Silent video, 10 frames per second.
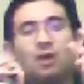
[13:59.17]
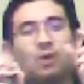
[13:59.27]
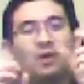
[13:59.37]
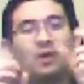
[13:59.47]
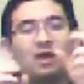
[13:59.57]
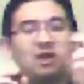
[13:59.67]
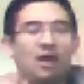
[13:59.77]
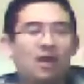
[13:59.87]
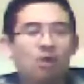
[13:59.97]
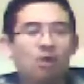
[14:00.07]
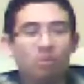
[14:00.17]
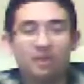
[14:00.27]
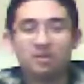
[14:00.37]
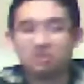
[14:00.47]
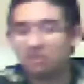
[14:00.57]
where we had like all
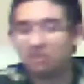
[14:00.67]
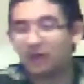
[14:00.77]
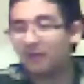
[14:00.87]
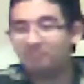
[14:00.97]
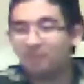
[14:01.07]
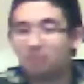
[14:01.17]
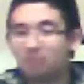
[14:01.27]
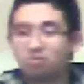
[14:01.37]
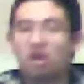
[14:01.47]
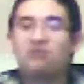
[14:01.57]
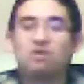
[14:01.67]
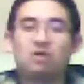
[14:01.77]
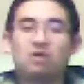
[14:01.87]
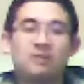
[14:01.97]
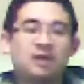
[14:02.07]
the like private
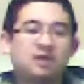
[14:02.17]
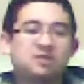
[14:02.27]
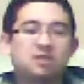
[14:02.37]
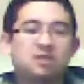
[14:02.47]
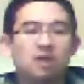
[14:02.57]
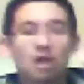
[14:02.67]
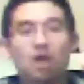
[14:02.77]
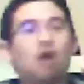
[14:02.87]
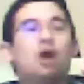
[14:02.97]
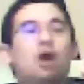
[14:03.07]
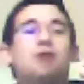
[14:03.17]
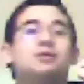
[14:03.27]
lobbies, uh,